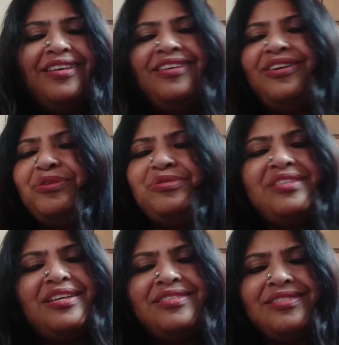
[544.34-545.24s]
Garud
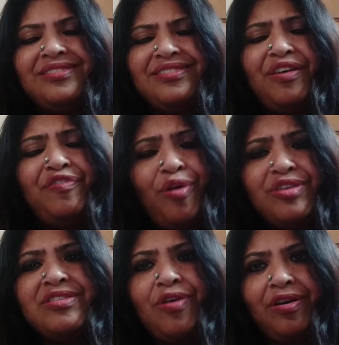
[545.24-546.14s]
says, "Of course
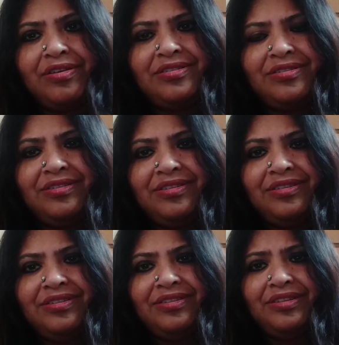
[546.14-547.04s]
not.
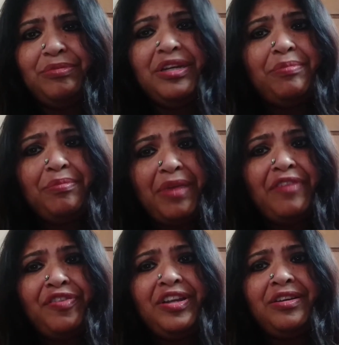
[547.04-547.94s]
But my
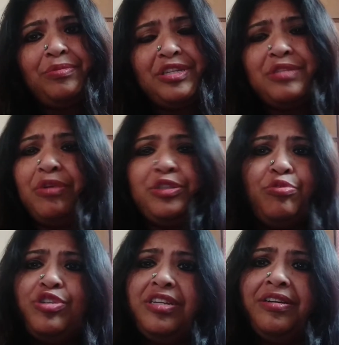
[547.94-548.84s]
freedom is much more
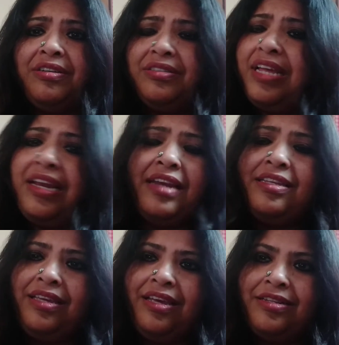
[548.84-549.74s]
dear than
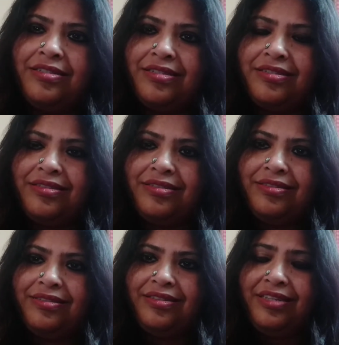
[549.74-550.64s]
anything else."
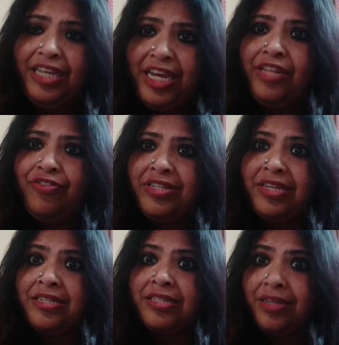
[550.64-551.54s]
Indra
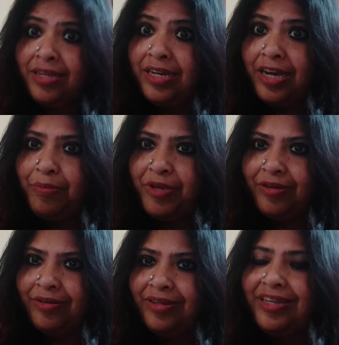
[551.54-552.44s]
says, "Come here,
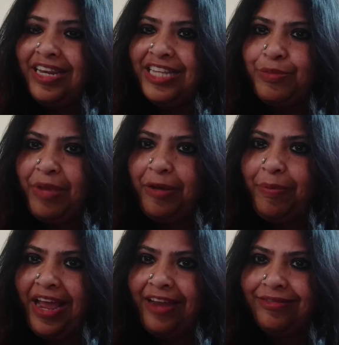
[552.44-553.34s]
let's make a
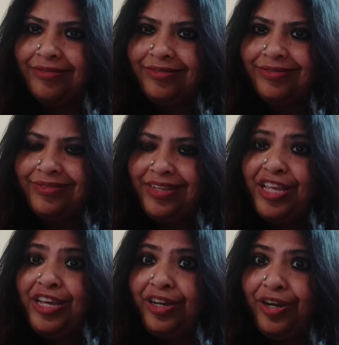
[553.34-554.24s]
plan."
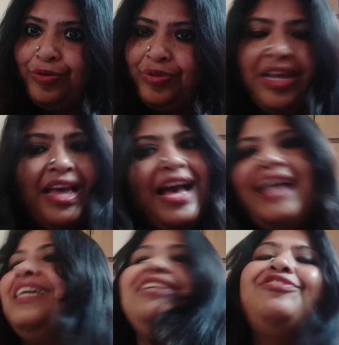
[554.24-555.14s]
Garud and
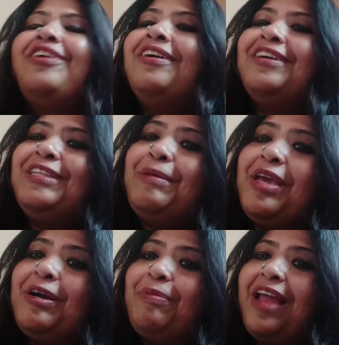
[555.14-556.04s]
Indra, they make
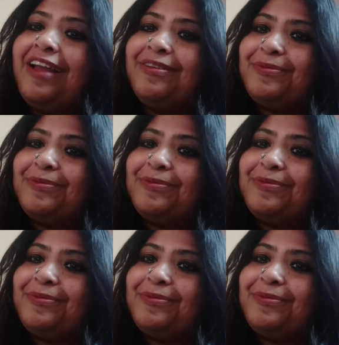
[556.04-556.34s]
a plan.